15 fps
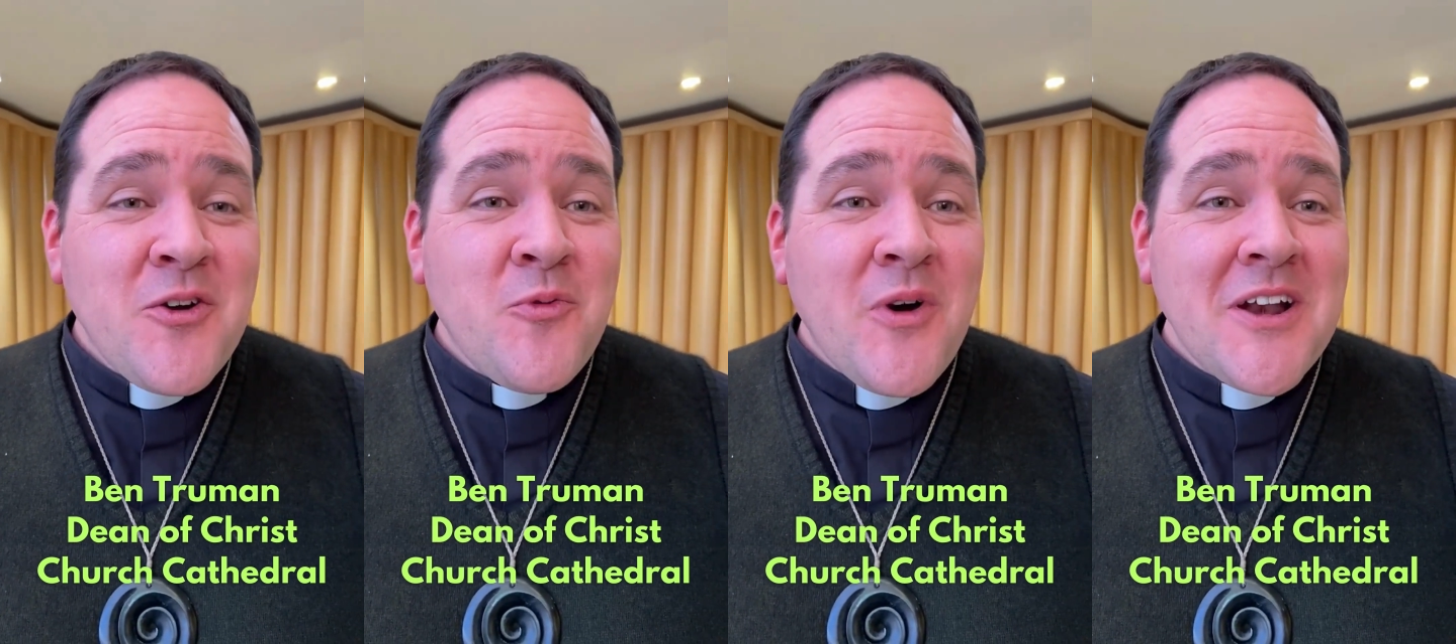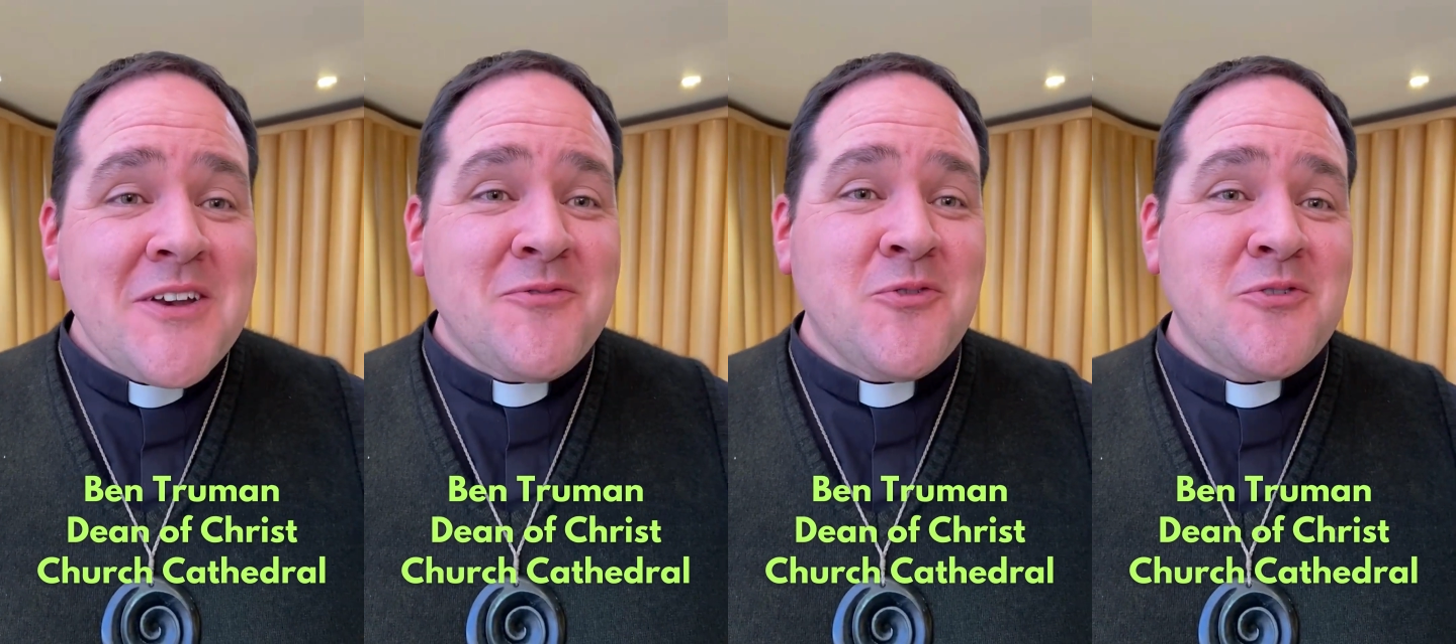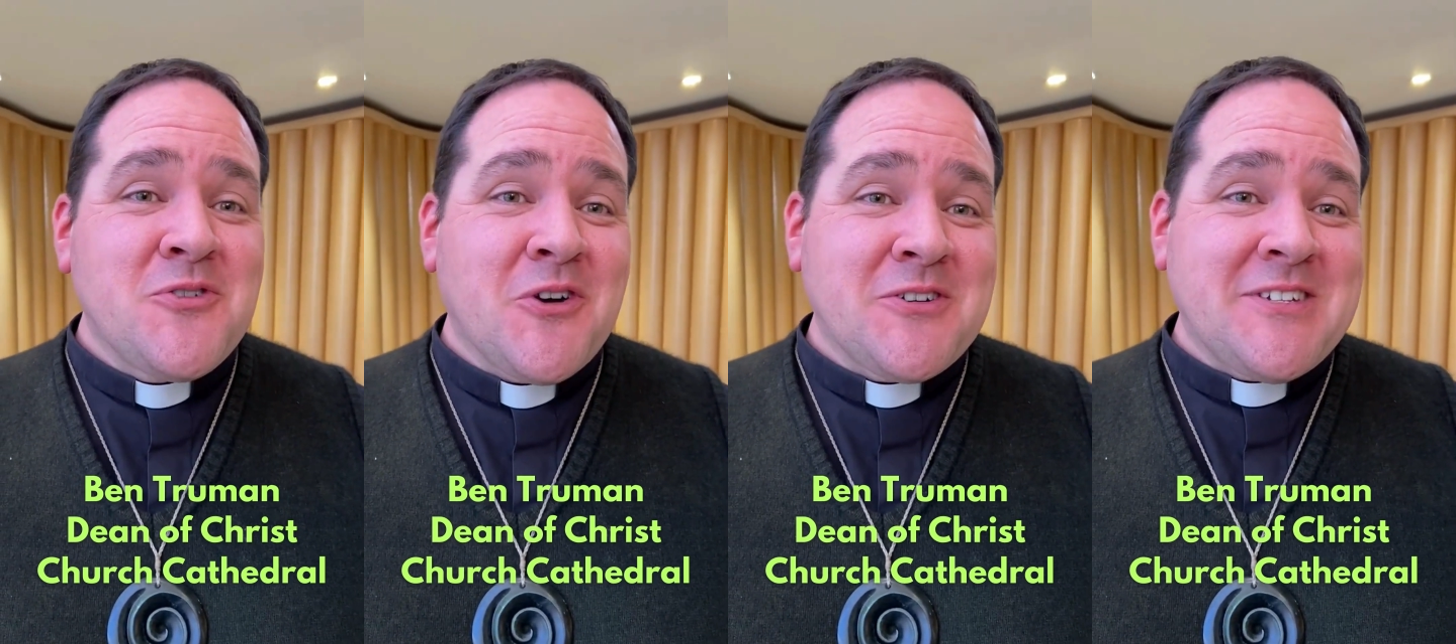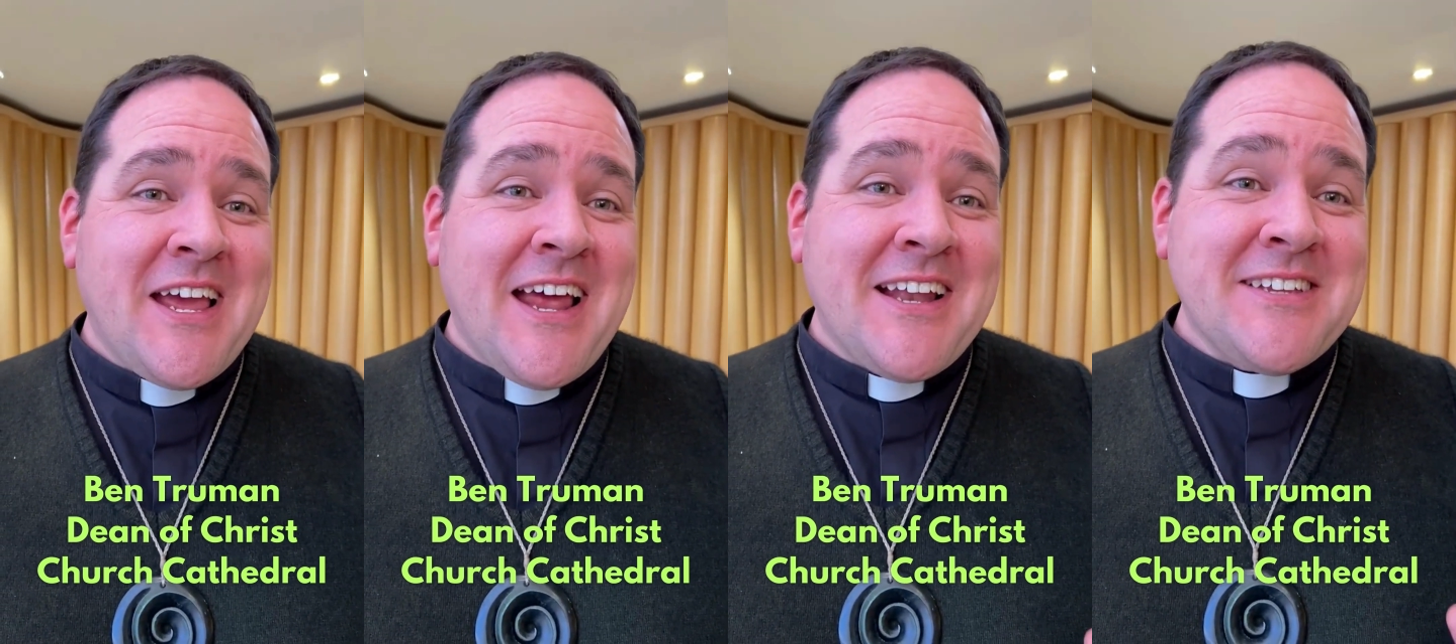wonderful
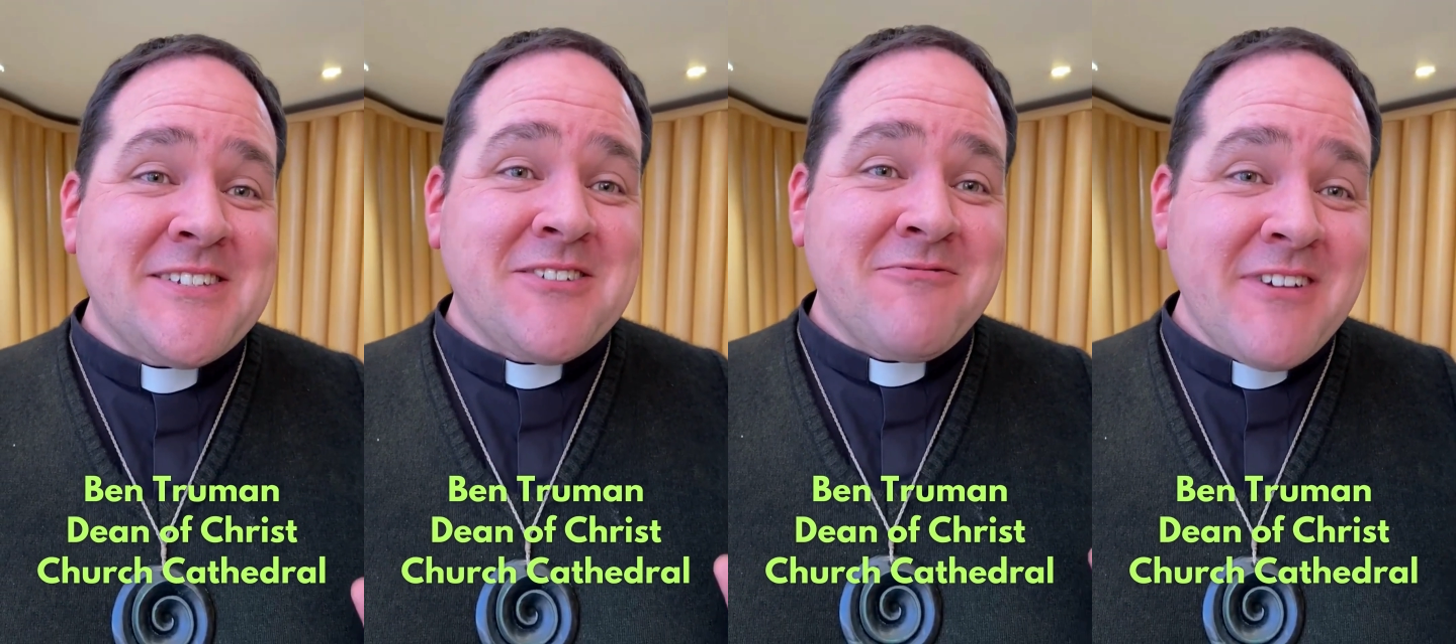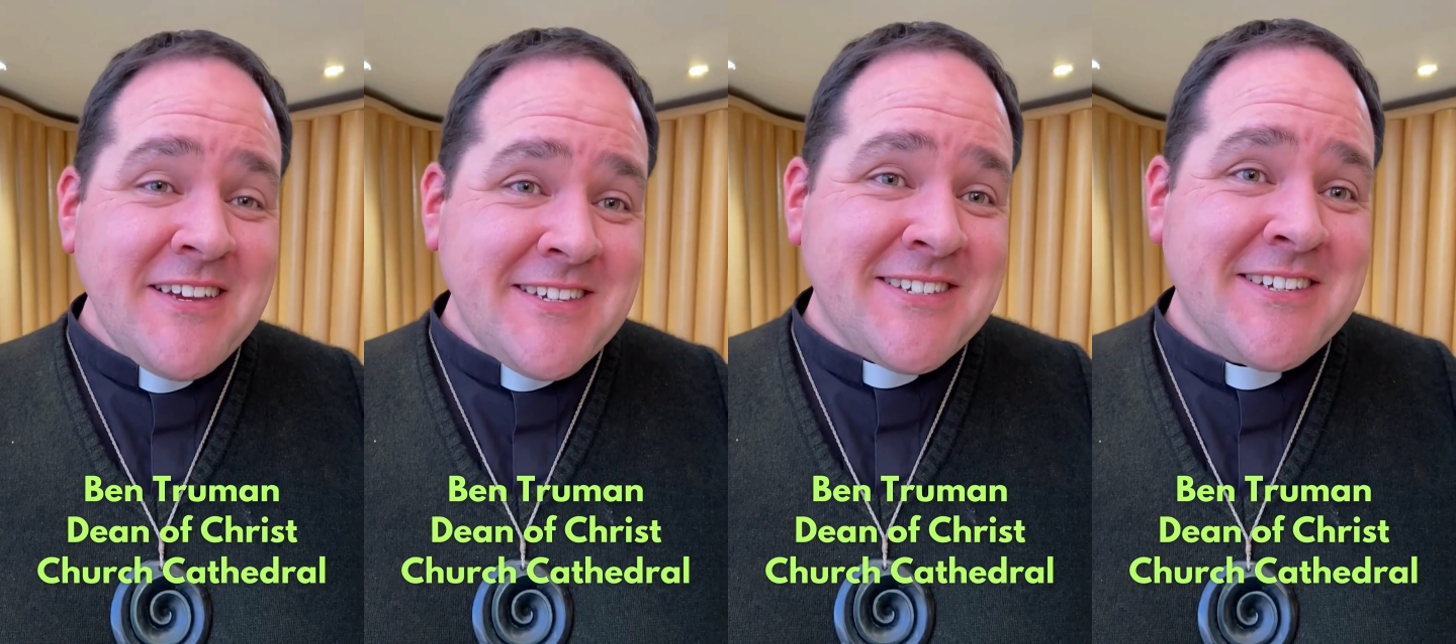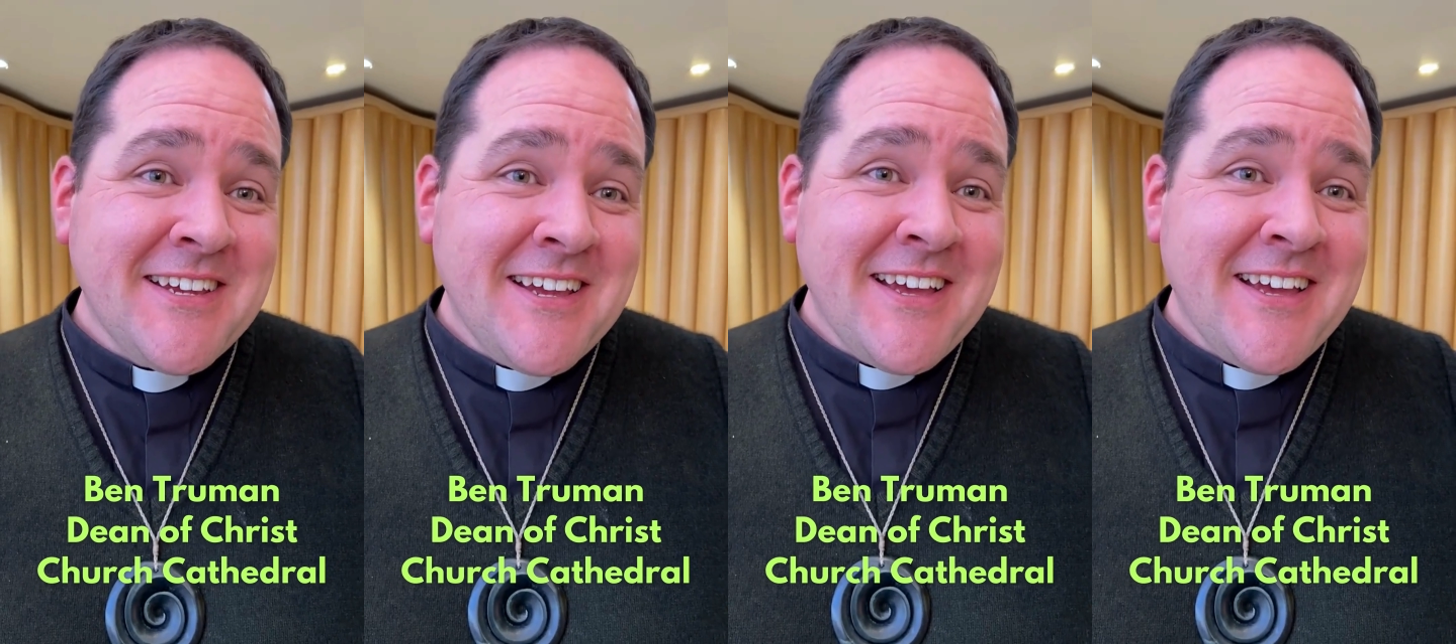Dr Alistair Reese,